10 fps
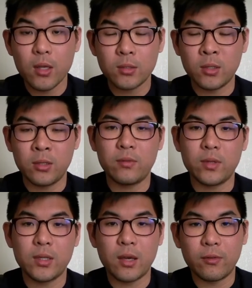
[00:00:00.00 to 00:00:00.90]
So
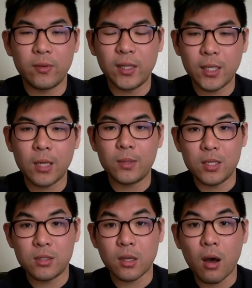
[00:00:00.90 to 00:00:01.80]
even uh, filling up
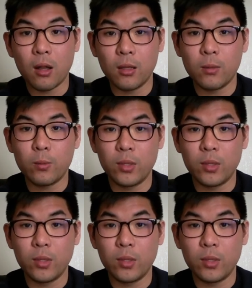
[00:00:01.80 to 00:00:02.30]
each column